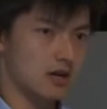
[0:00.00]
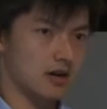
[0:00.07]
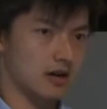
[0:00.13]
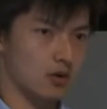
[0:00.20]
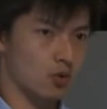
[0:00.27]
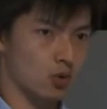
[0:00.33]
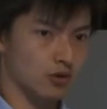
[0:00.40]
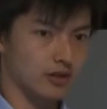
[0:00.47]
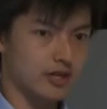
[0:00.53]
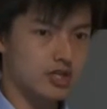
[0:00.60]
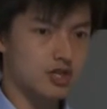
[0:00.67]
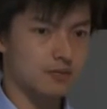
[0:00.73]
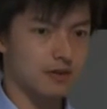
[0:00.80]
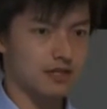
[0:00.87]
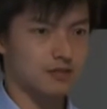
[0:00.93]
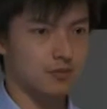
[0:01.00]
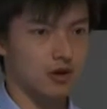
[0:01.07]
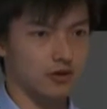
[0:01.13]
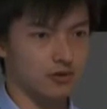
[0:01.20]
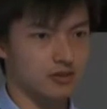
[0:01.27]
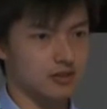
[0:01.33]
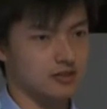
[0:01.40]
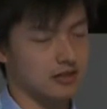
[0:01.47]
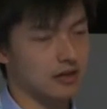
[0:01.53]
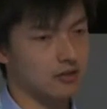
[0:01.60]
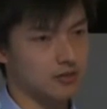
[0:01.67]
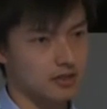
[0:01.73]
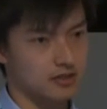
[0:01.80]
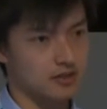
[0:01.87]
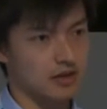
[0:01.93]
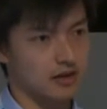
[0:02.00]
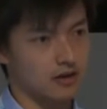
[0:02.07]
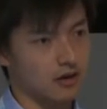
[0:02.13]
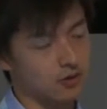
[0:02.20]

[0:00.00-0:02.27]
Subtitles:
correlation-based models because they don't just say,